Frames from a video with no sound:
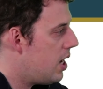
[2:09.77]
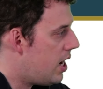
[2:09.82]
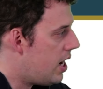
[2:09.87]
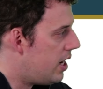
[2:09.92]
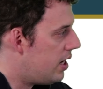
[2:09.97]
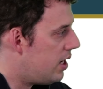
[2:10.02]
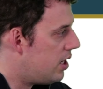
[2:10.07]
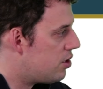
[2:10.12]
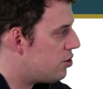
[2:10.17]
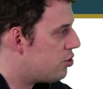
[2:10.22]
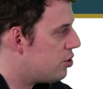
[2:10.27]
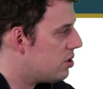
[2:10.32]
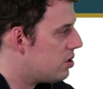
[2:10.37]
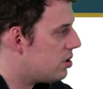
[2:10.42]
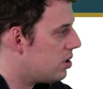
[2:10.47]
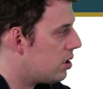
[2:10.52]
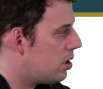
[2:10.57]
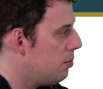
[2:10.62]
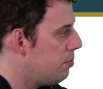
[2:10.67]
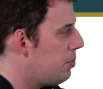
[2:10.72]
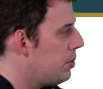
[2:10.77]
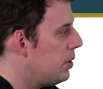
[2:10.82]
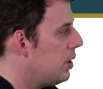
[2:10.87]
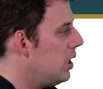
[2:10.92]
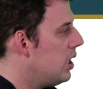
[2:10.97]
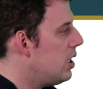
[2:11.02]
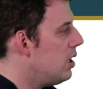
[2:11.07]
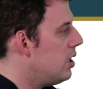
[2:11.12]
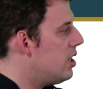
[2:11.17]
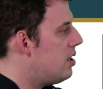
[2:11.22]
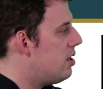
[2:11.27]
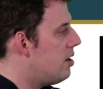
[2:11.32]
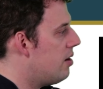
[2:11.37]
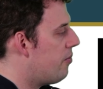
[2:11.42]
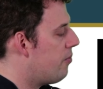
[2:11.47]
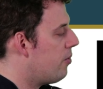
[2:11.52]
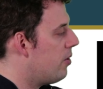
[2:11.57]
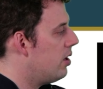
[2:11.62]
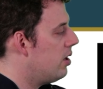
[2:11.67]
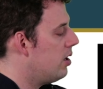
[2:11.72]
and it's just a completely
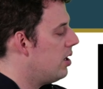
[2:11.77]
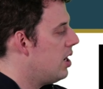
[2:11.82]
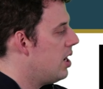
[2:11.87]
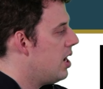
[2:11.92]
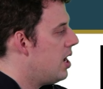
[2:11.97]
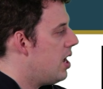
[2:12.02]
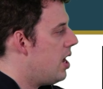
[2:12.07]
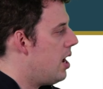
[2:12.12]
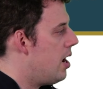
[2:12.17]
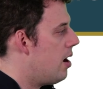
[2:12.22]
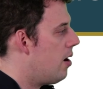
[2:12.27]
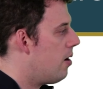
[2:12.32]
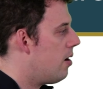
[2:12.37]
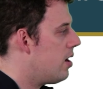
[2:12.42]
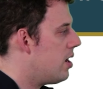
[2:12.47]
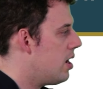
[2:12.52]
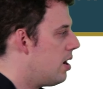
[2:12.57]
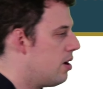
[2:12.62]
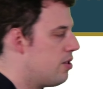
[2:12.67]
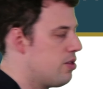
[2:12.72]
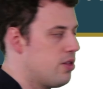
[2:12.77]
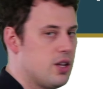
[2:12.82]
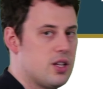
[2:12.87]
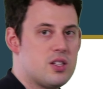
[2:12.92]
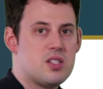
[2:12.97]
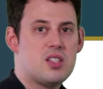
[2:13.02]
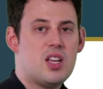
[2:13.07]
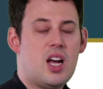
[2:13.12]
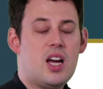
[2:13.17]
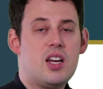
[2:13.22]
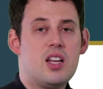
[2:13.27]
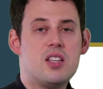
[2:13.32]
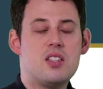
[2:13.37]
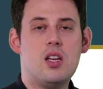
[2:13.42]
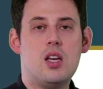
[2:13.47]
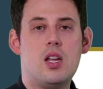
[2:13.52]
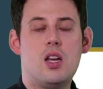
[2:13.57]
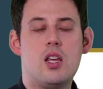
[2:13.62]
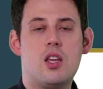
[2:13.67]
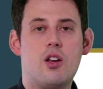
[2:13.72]
different area, and the sun is
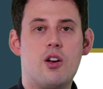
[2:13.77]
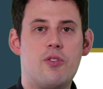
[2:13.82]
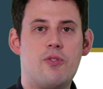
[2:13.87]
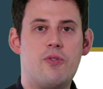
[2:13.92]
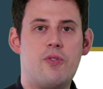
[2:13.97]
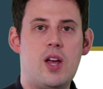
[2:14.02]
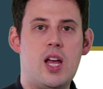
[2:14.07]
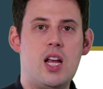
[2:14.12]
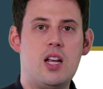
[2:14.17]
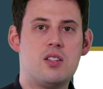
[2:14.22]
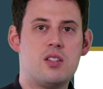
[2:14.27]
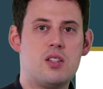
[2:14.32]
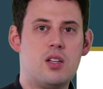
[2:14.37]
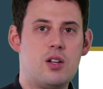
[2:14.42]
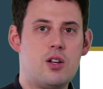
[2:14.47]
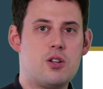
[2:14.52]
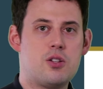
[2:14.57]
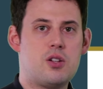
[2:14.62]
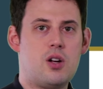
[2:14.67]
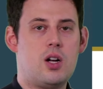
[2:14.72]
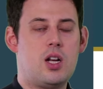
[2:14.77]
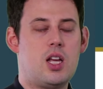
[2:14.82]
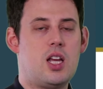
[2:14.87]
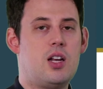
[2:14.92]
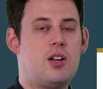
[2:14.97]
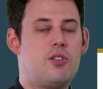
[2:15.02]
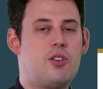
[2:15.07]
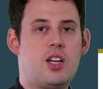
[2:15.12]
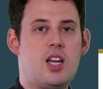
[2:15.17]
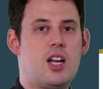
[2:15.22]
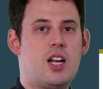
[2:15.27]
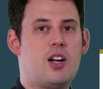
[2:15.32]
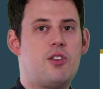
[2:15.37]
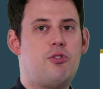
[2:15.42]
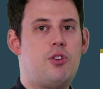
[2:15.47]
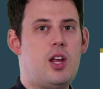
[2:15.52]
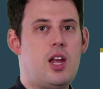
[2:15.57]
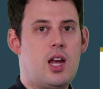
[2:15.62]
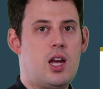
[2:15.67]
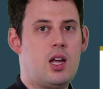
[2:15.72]
hitting your face and you're starting to get a
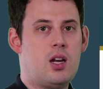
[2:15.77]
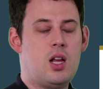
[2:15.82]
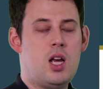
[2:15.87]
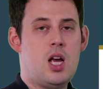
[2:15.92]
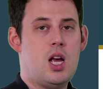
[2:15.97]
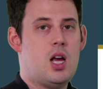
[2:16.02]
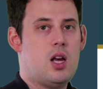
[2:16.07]
tan,